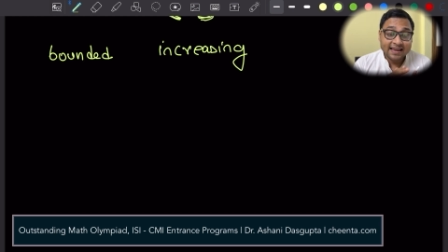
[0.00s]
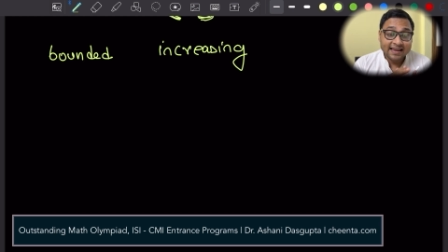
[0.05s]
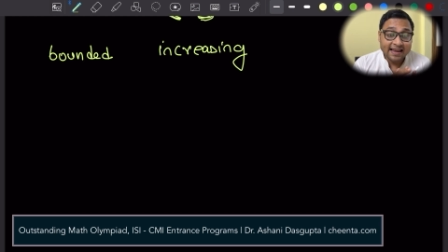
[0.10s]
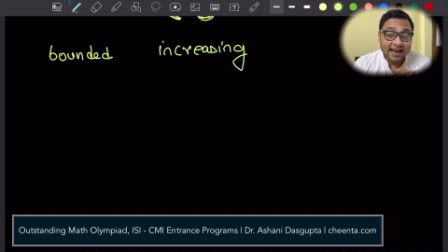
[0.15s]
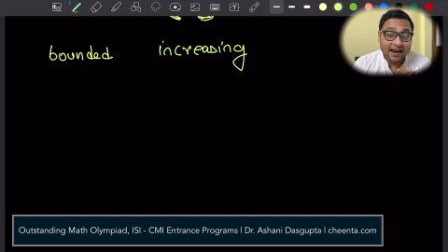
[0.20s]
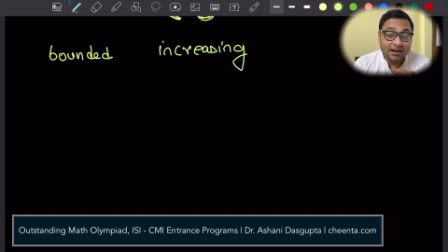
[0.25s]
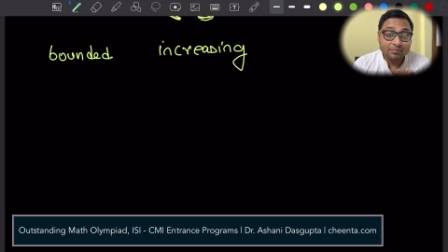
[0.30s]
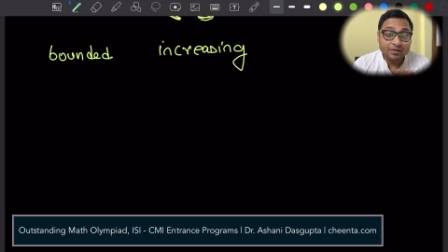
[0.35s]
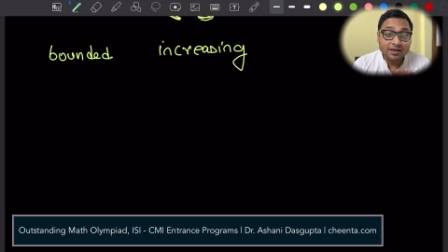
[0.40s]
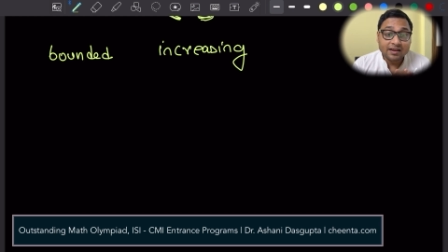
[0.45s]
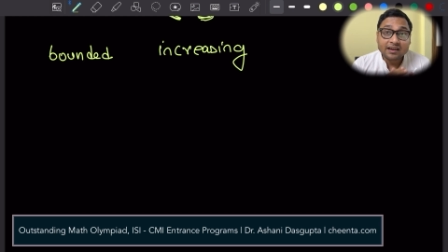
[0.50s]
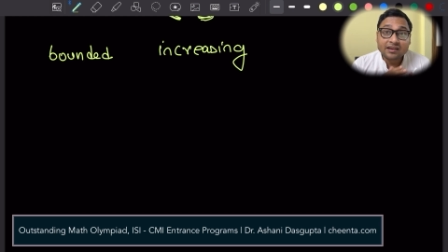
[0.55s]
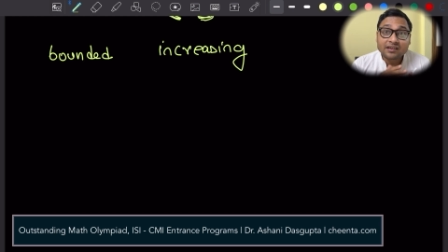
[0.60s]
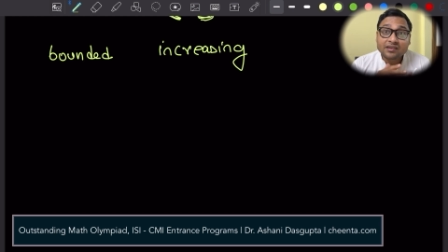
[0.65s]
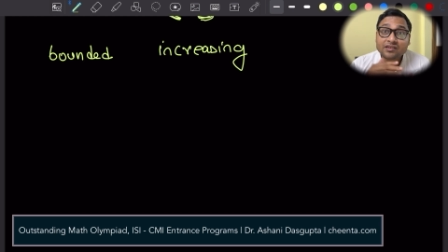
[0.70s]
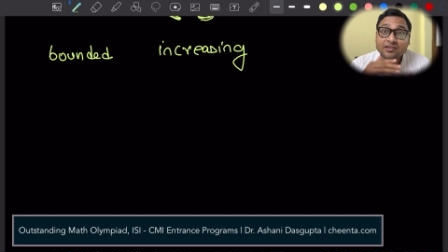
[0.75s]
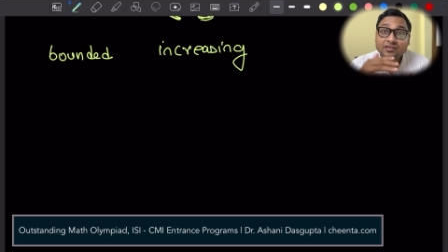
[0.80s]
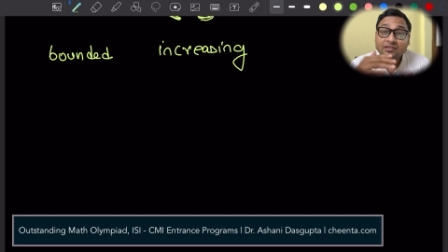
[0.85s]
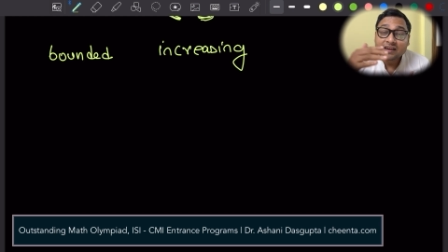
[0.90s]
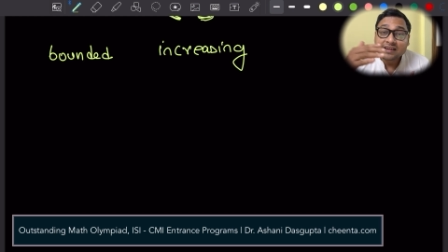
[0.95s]
can be
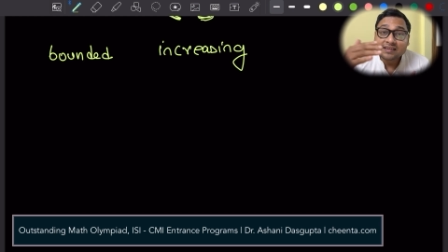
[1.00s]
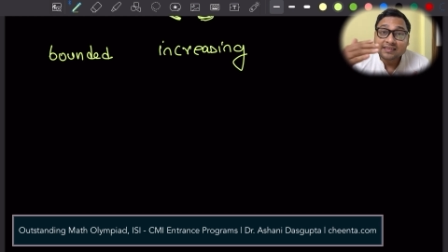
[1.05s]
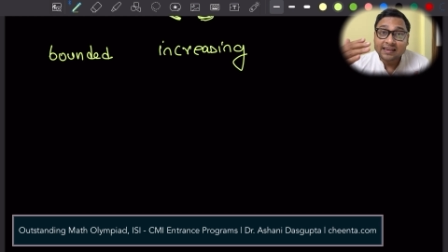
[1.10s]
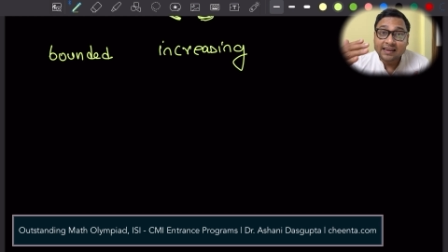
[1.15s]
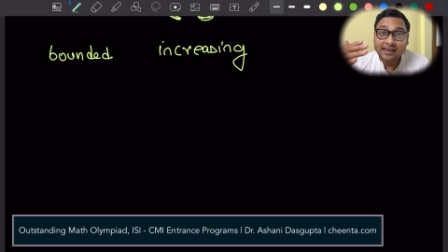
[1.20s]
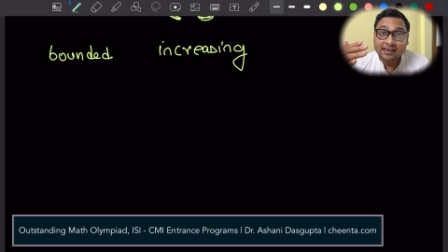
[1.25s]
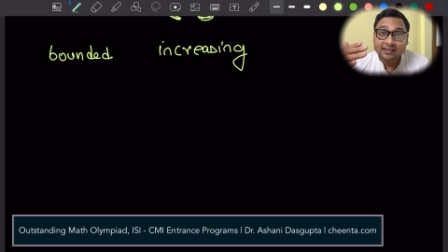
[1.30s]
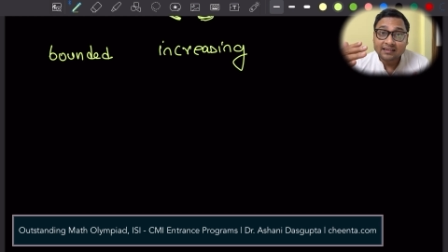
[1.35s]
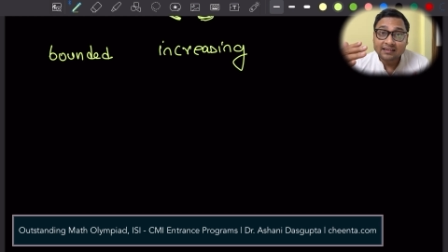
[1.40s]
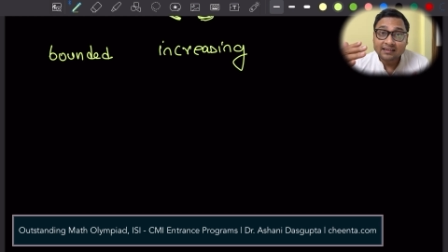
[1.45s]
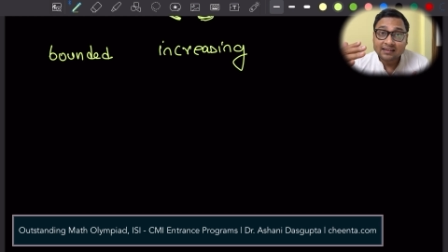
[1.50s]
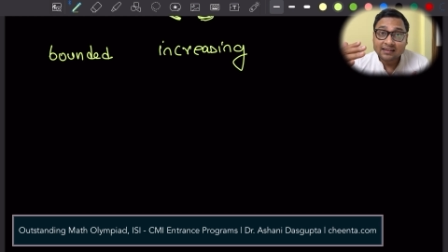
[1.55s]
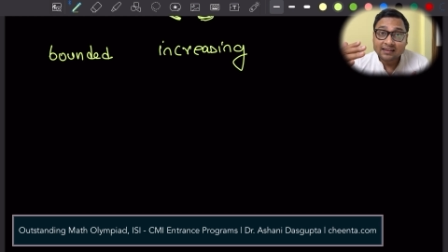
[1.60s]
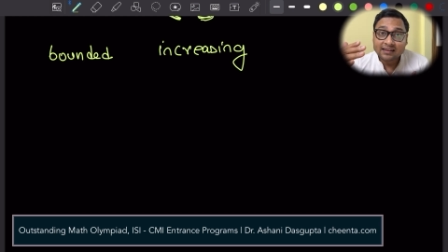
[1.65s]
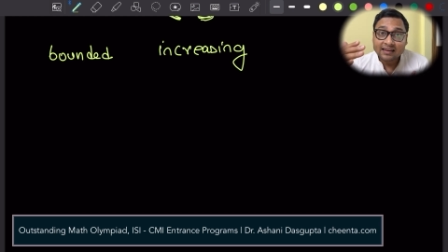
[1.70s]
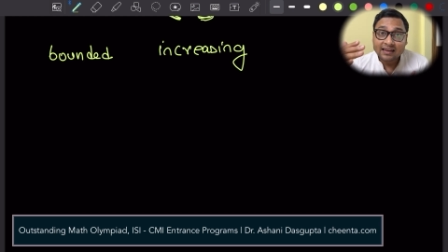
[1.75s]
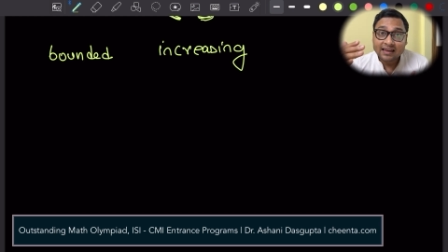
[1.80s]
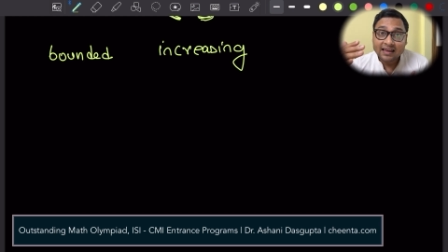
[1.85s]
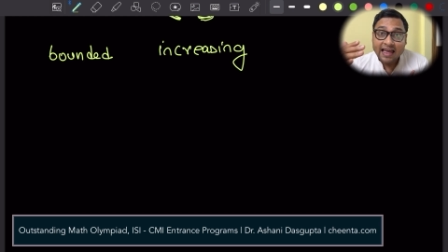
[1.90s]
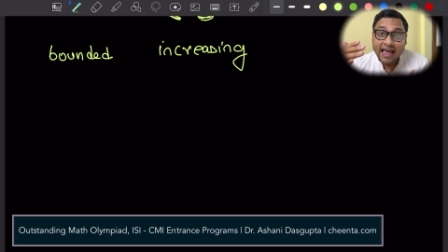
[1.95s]
increasing
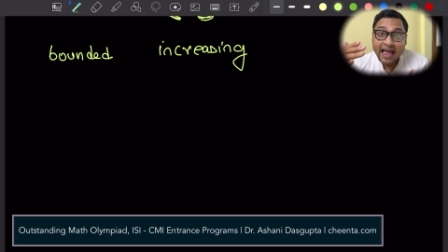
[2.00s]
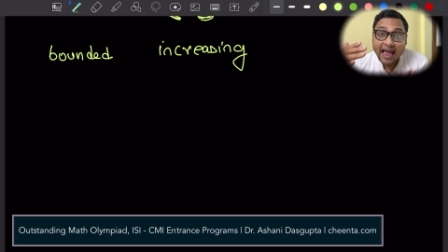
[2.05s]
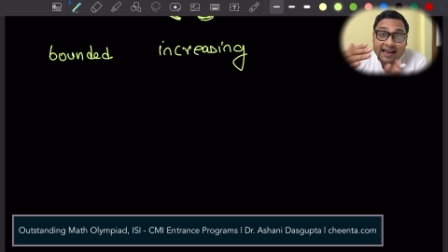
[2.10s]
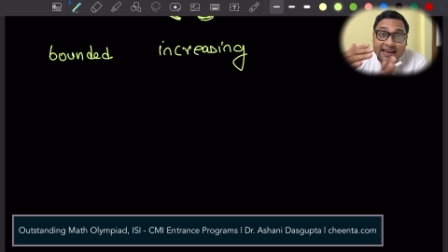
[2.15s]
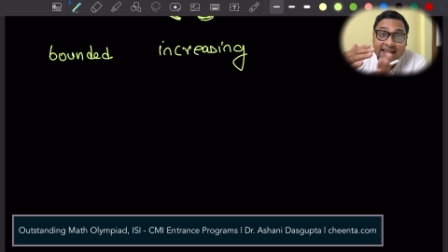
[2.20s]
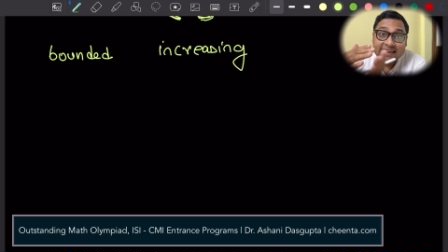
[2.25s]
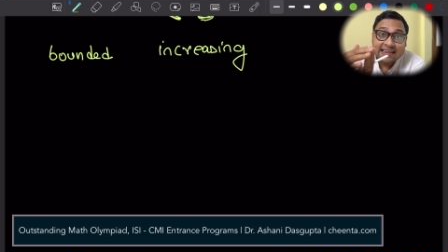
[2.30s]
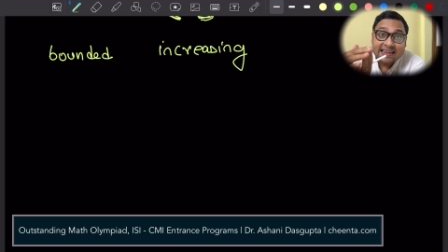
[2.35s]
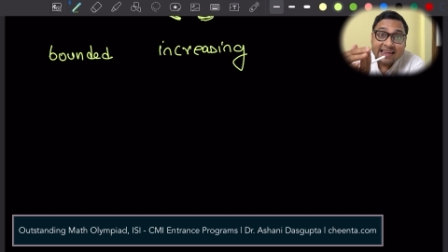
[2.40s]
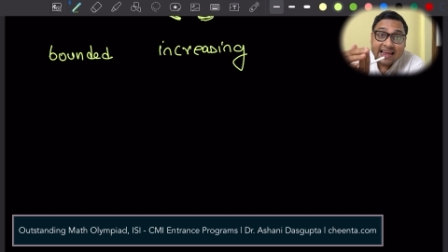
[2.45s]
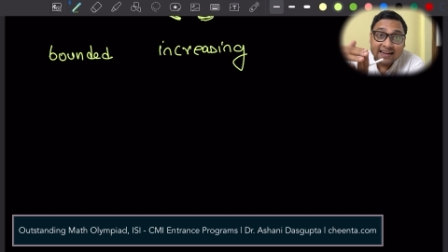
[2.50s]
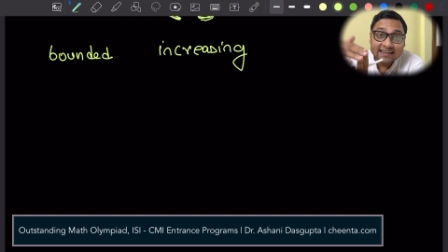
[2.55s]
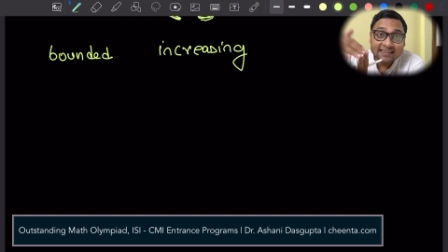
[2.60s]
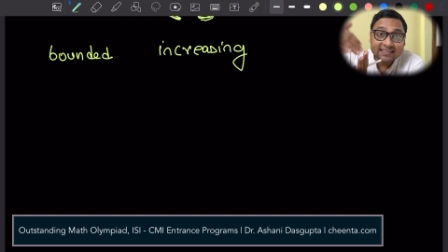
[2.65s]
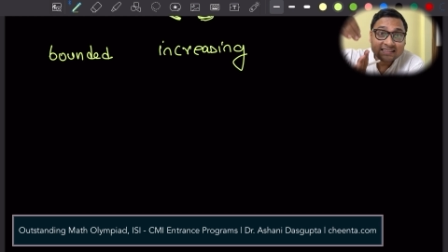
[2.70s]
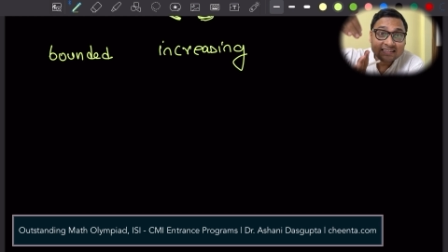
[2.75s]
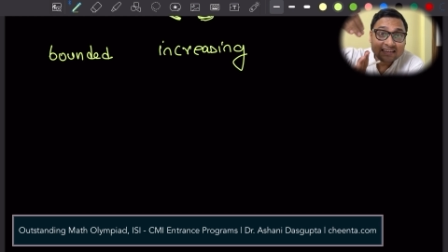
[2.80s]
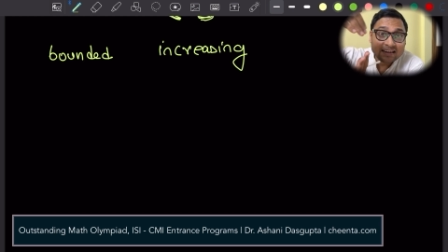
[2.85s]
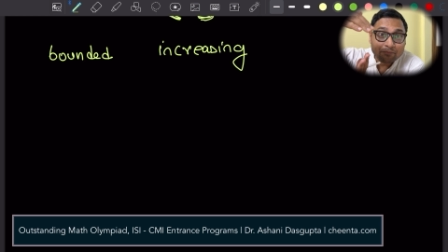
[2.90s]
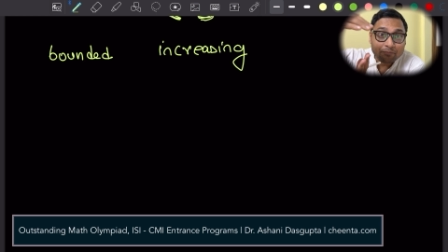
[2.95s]
and yet
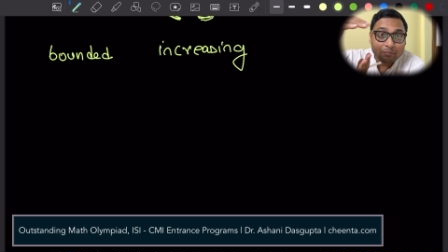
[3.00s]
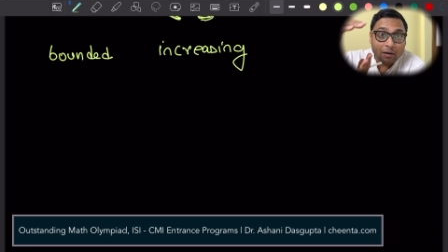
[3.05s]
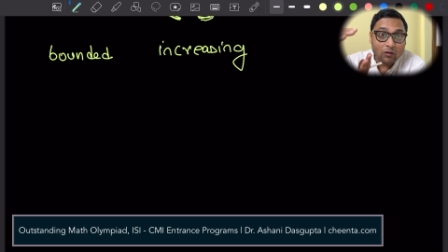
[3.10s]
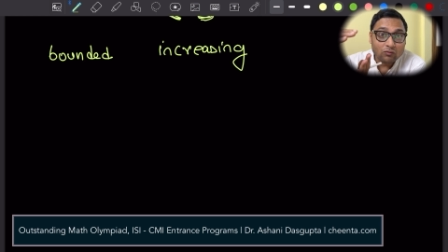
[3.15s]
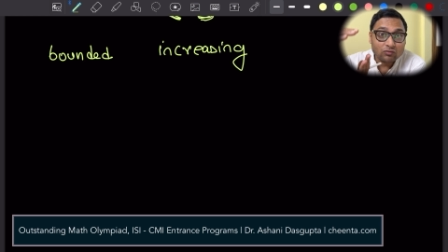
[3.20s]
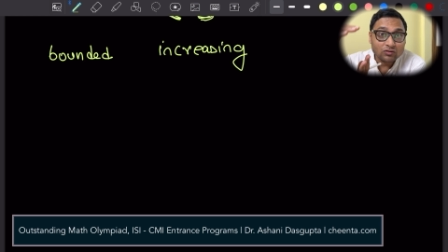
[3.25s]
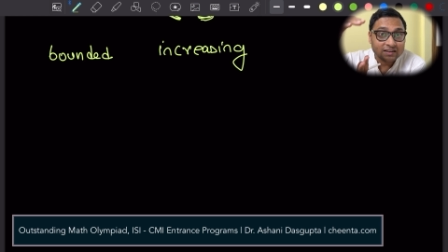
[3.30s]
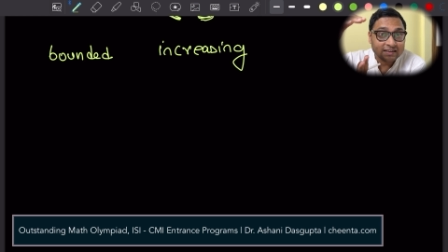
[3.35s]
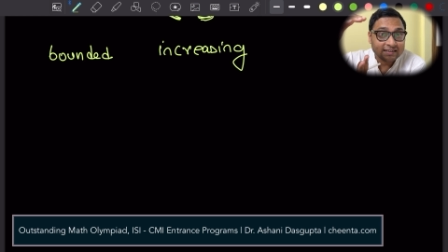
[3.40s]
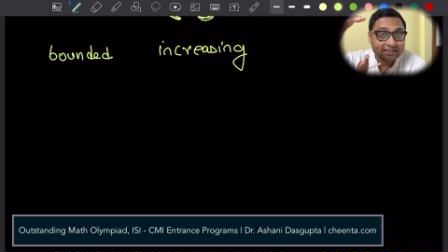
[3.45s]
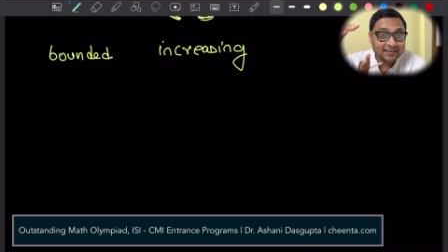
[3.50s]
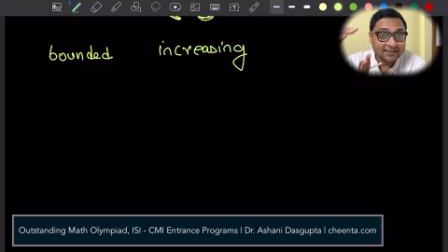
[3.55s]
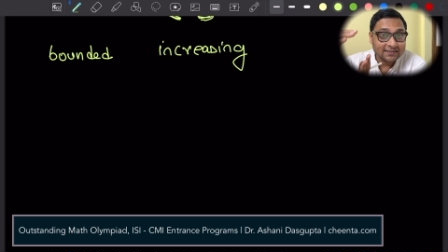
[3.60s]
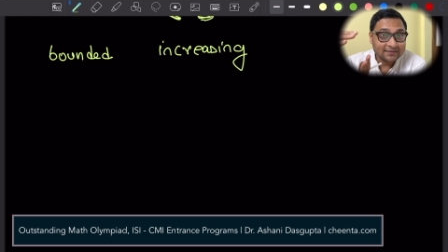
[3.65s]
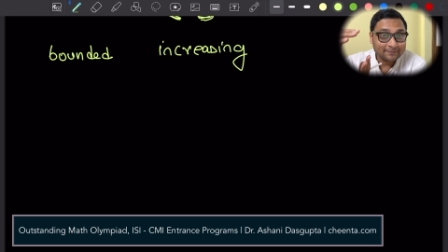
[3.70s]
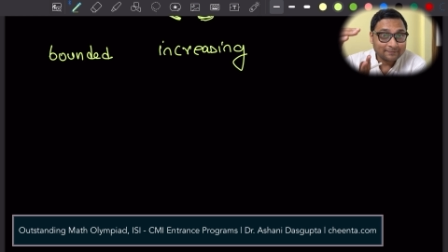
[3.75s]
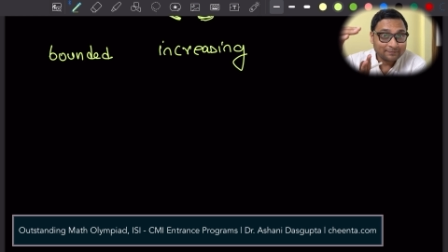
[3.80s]
bounded.